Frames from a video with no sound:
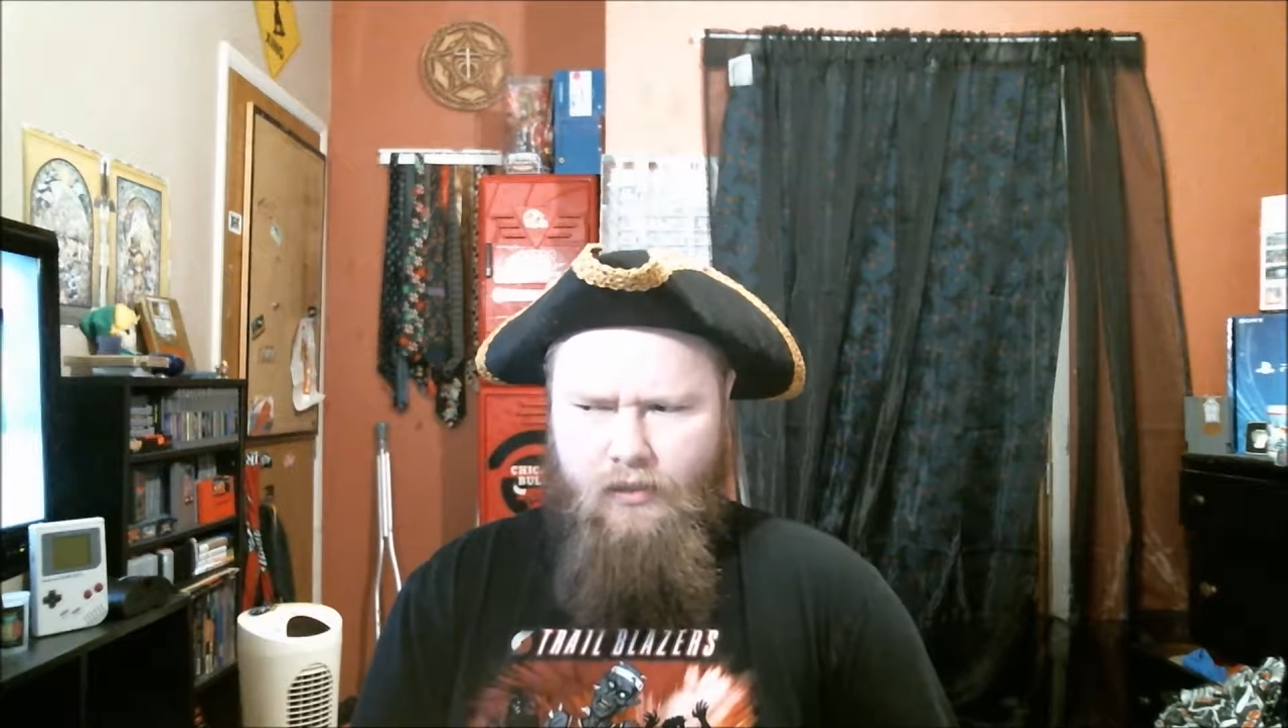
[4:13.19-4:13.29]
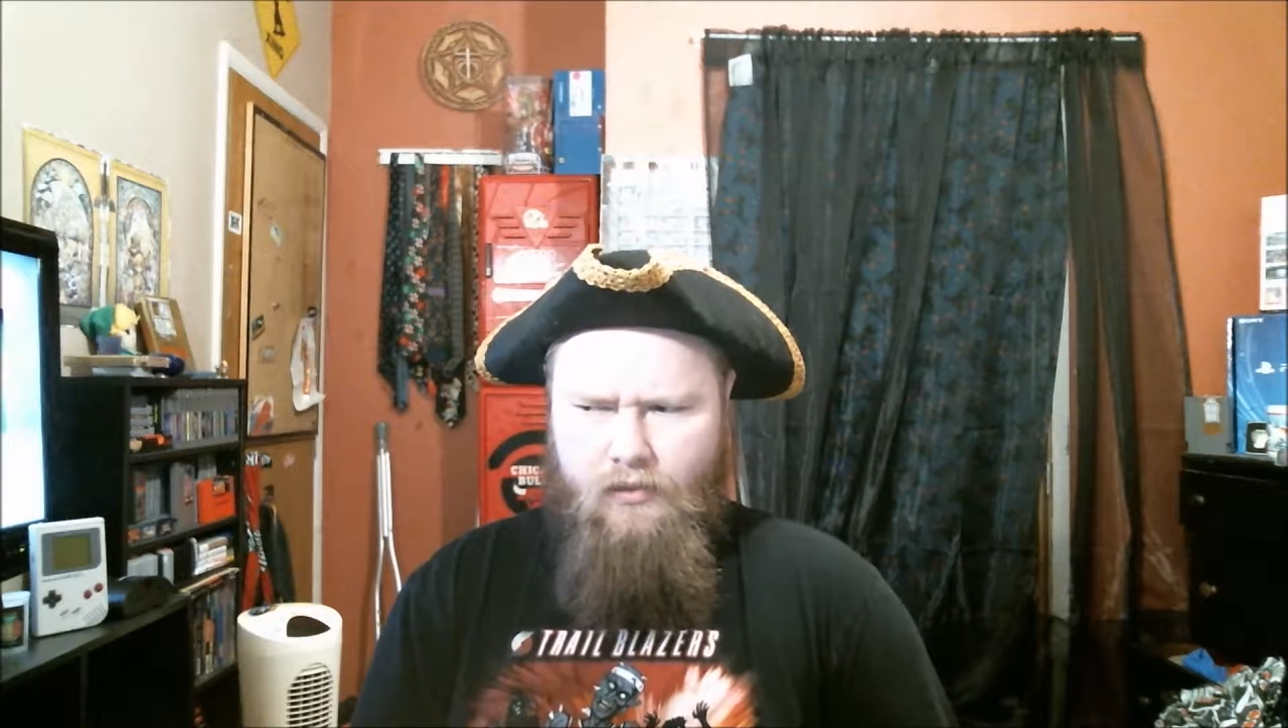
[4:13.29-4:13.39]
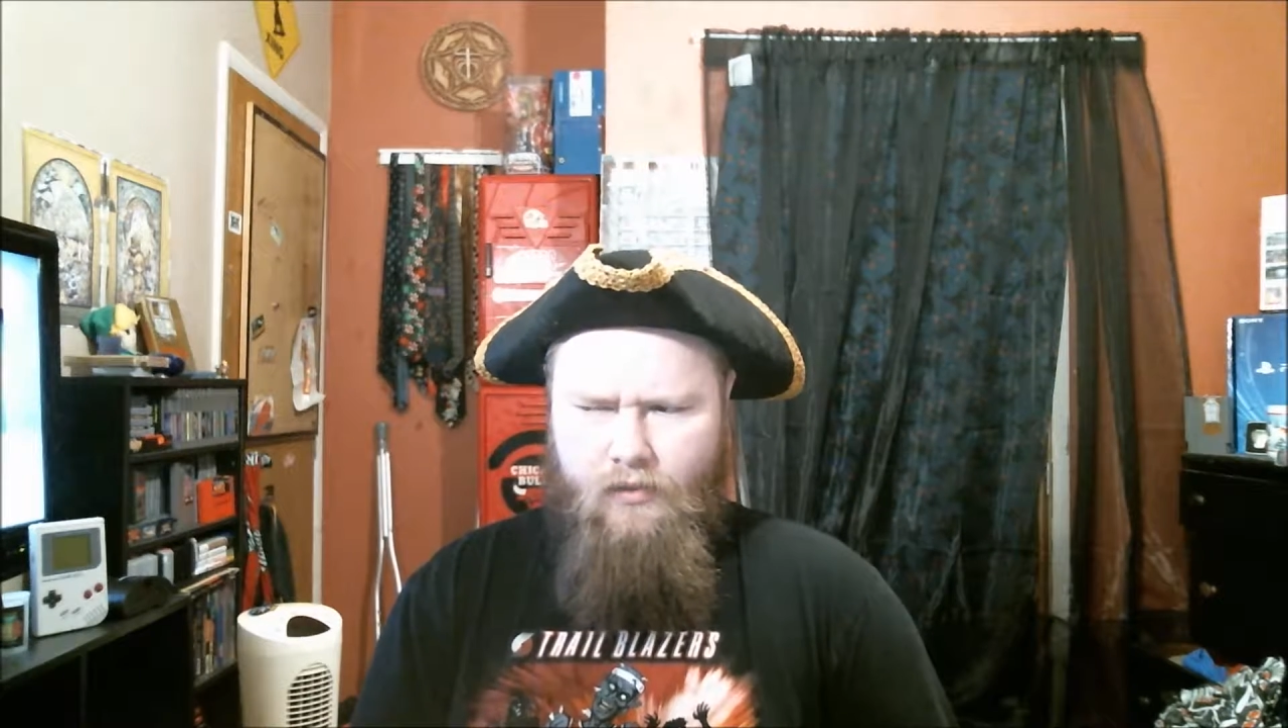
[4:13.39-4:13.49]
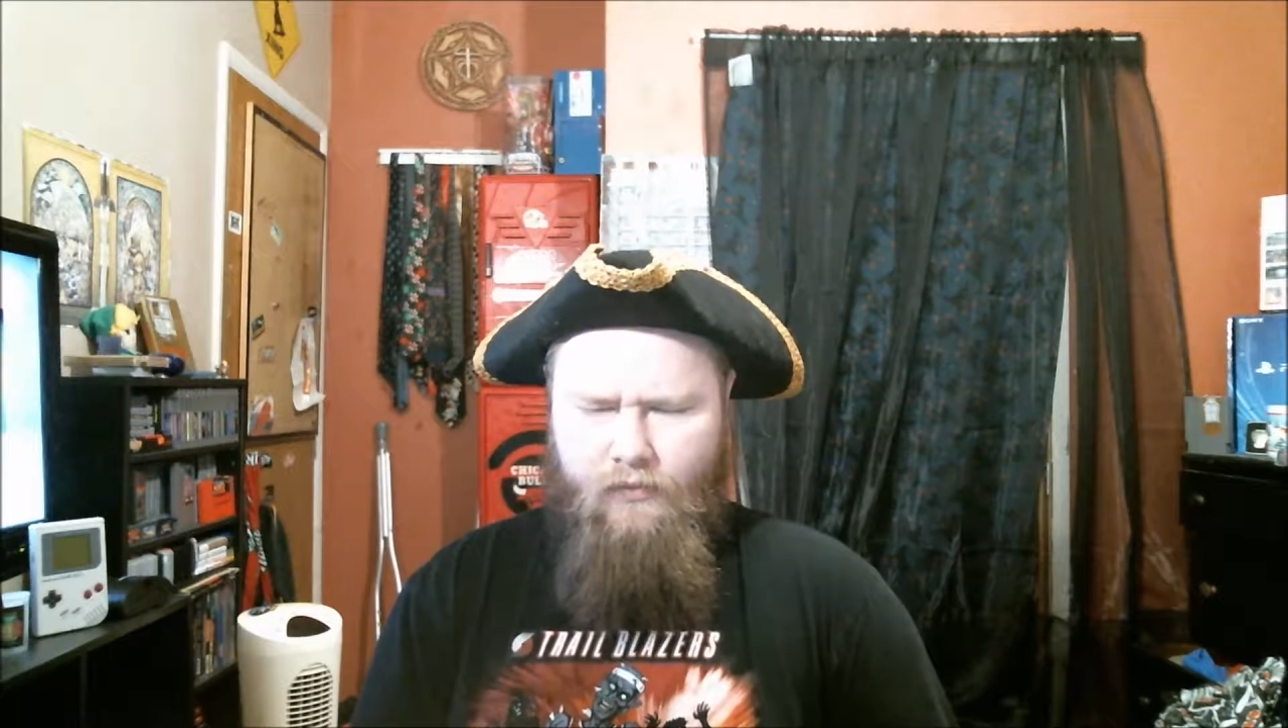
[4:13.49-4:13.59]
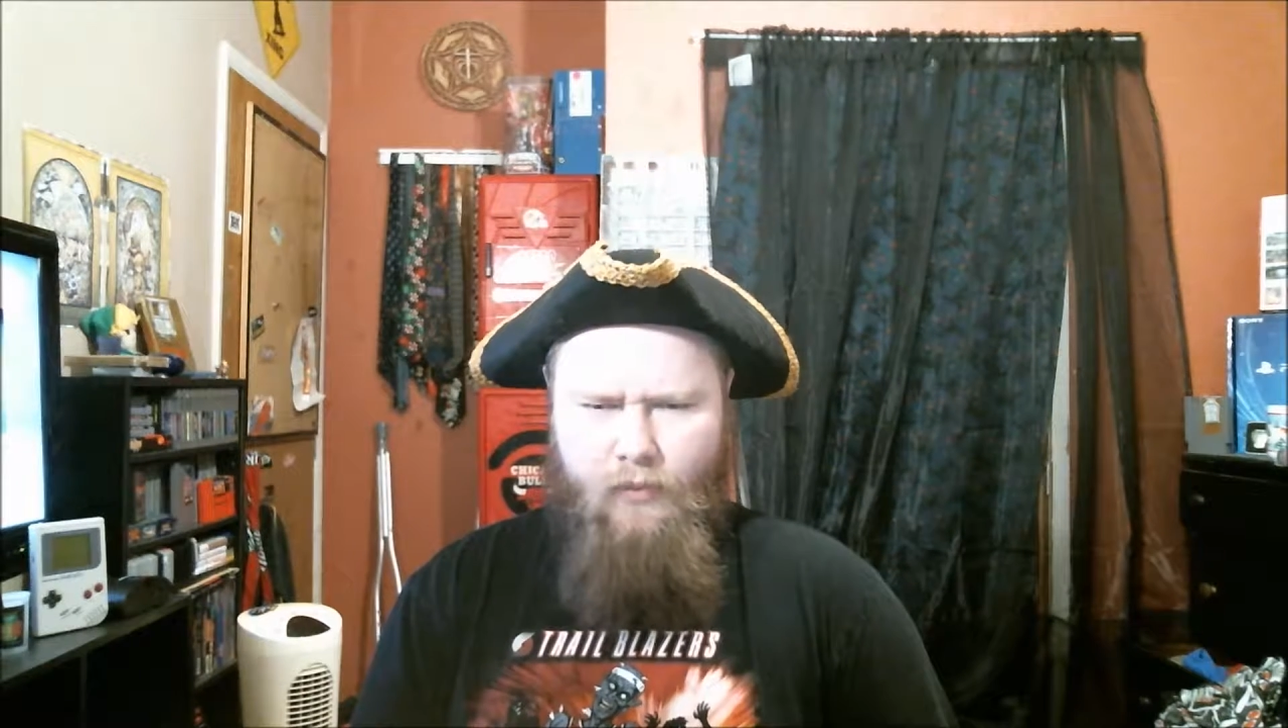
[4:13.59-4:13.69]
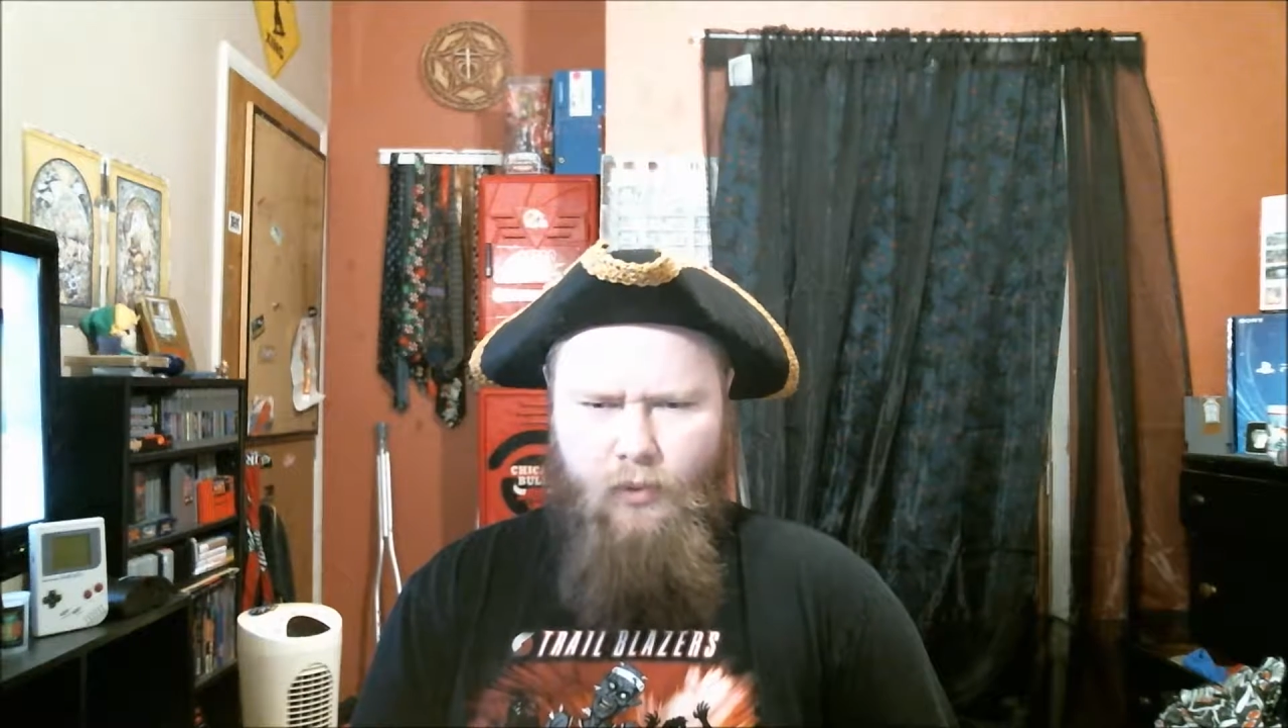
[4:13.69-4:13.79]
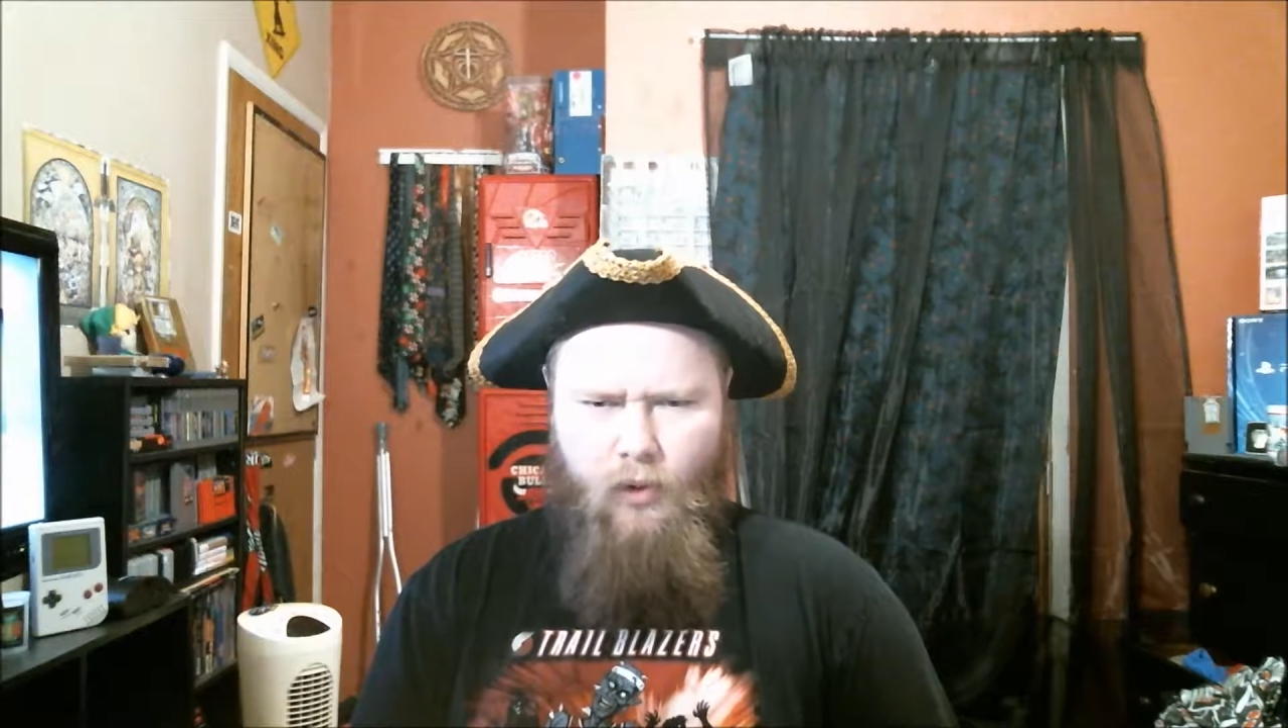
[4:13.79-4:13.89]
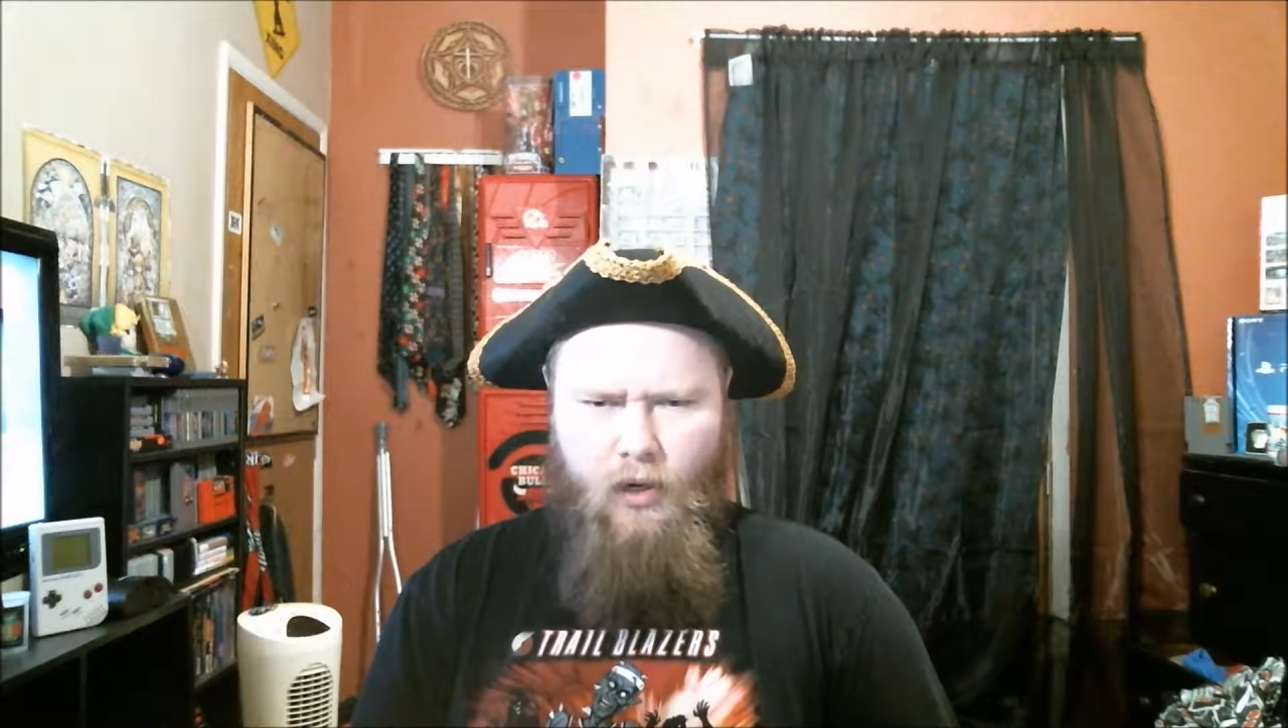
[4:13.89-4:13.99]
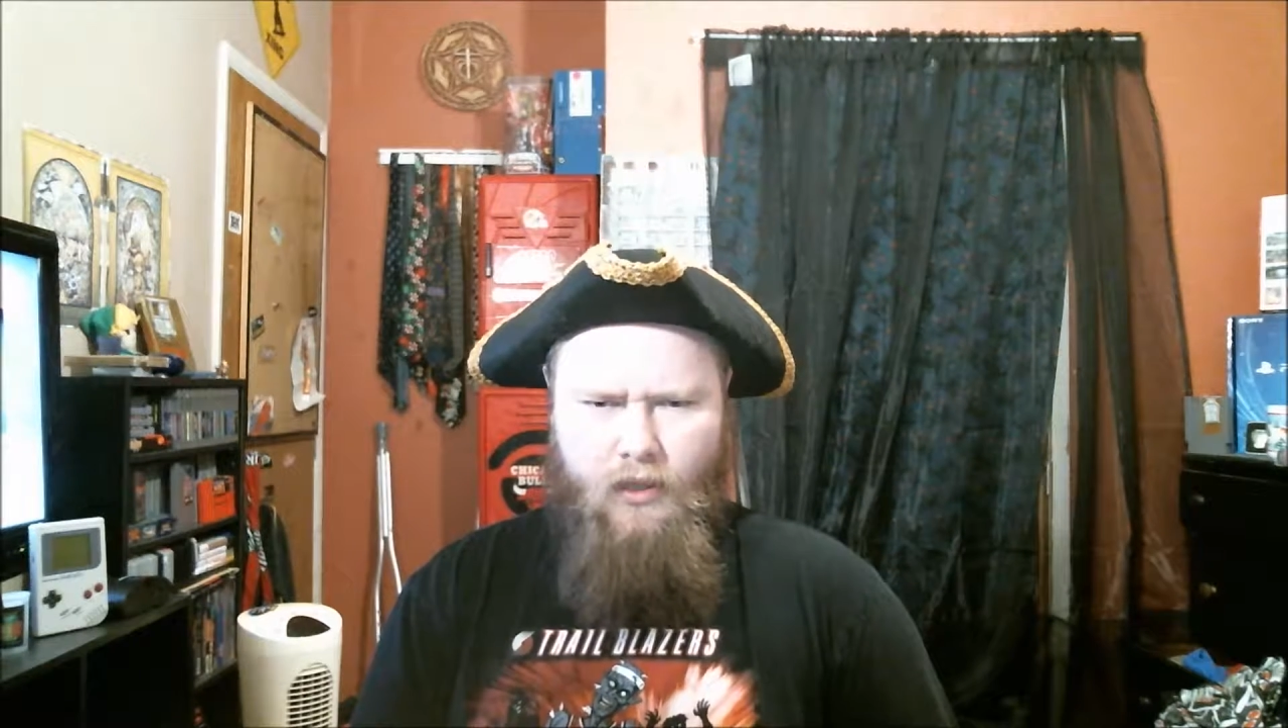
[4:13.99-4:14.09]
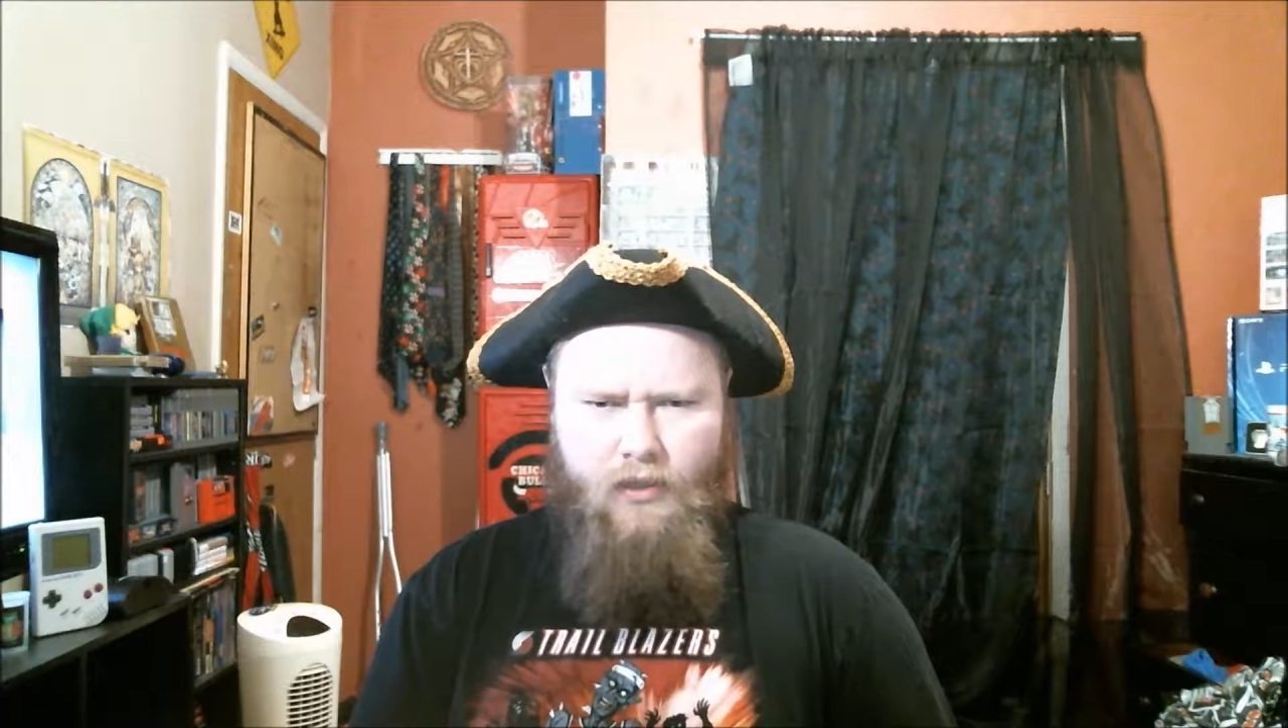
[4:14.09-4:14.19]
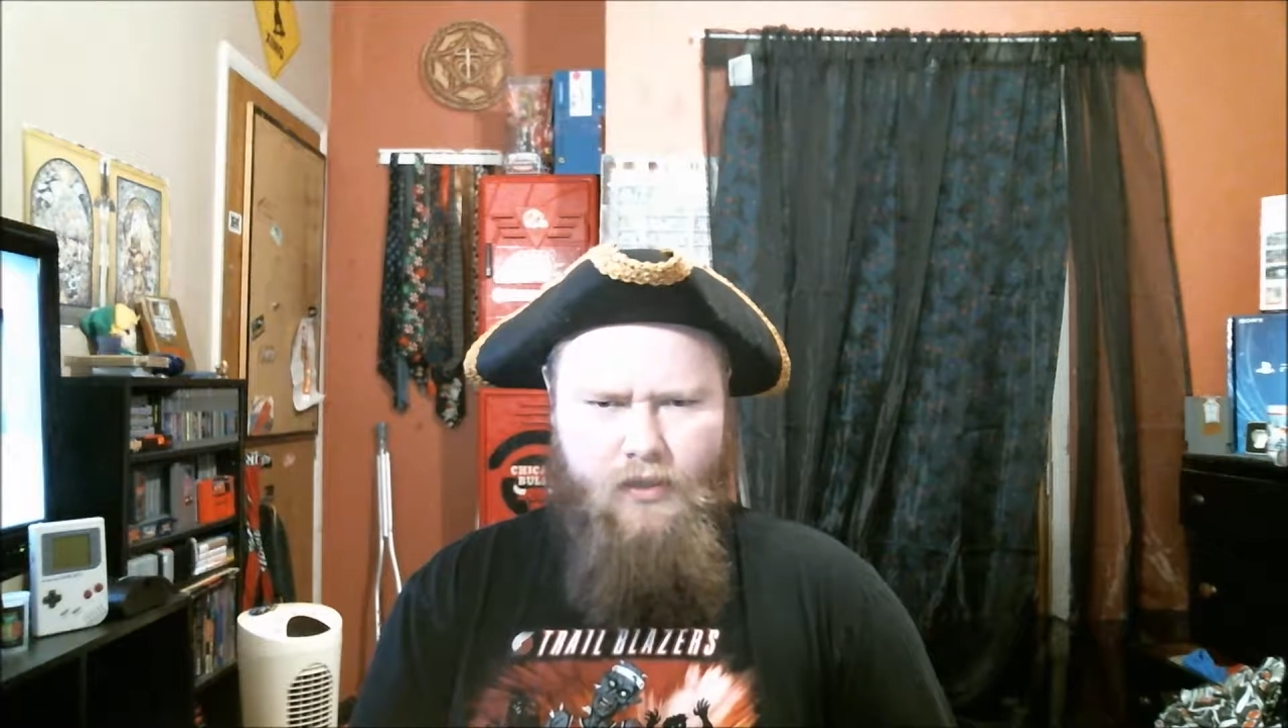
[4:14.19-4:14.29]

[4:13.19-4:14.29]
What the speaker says: February and